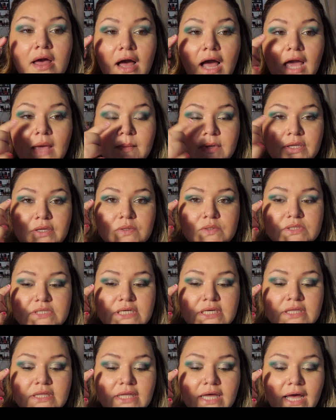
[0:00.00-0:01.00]
I've been
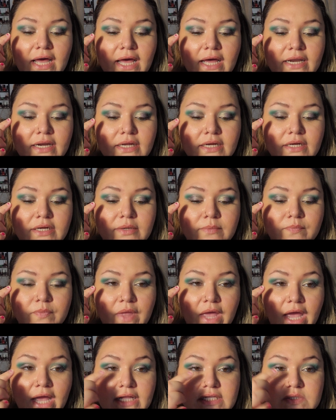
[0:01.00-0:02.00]
using that
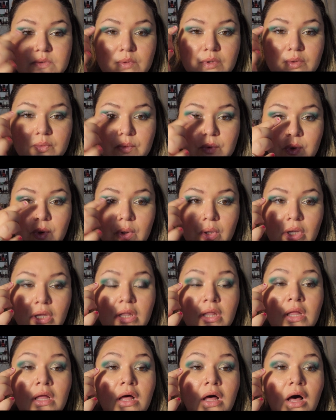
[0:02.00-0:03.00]
Heads Will
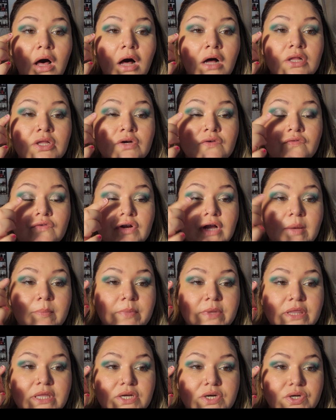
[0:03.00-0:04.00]
Roll all over up
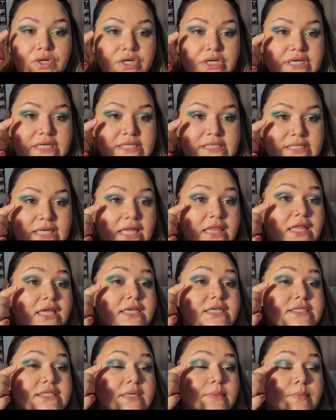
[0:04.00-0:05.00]
in the crease, and
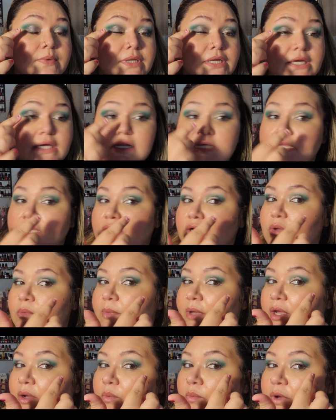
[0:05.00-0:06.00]
then deepening it a little
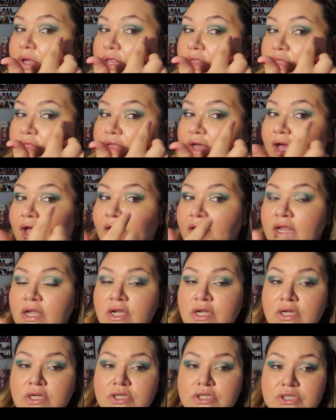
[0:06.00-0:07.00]
bit with that
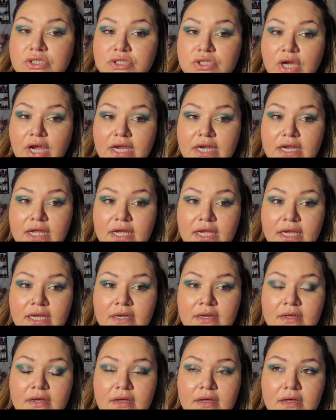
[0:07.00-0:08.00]

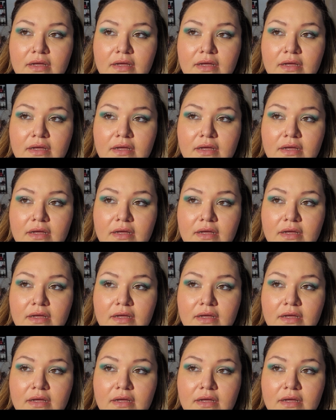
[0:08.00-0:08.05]
Strychnine